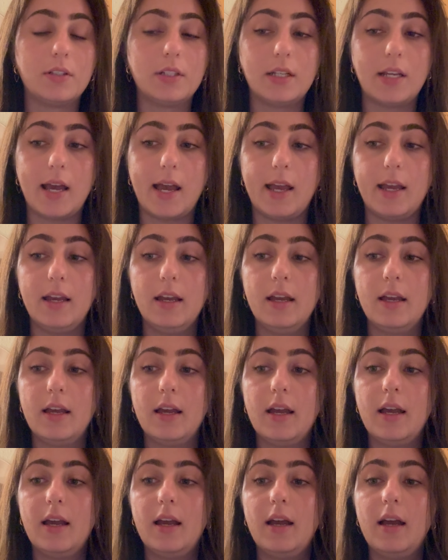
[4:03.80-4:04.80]
today.
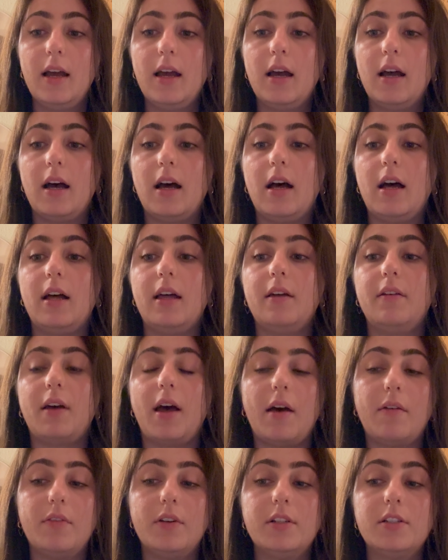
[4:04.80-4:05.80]

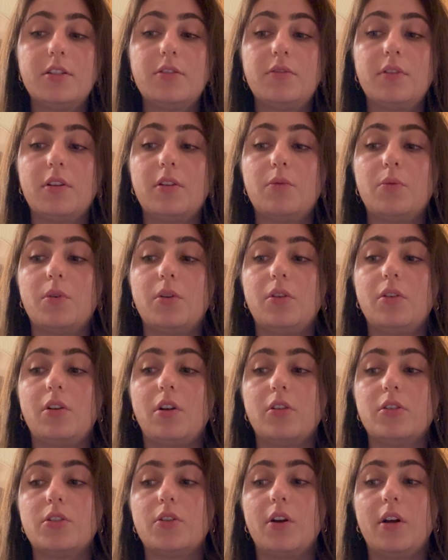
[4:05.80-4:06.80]
Evidence around the world
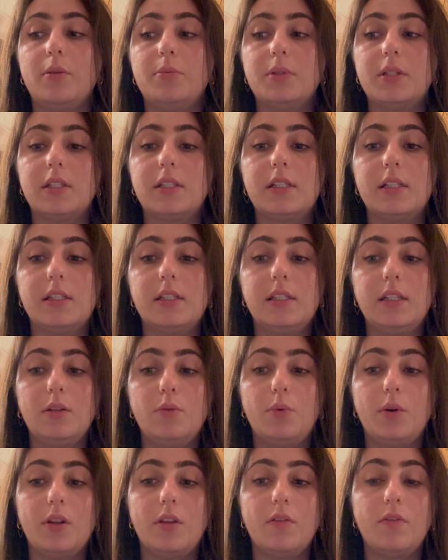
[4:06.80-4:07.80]
also helps us to see
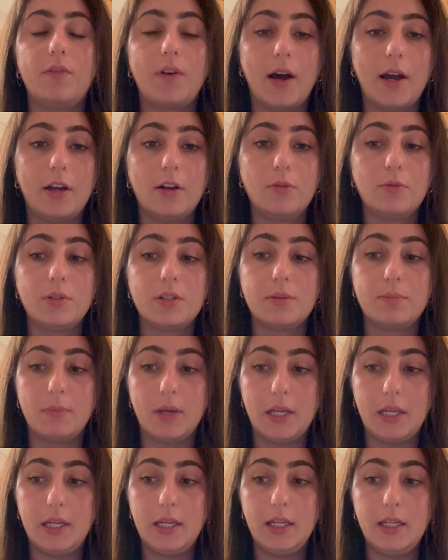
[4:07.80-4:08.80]
where the fire was
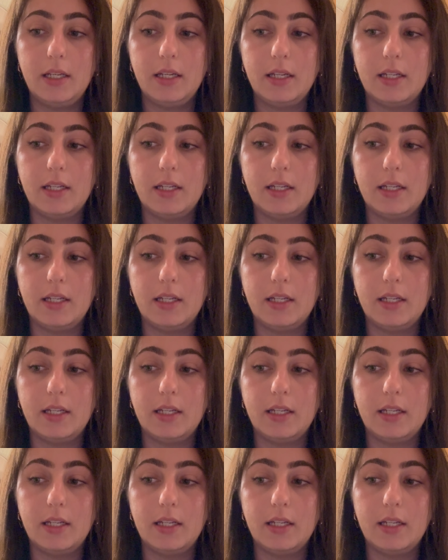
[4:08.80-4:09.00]
making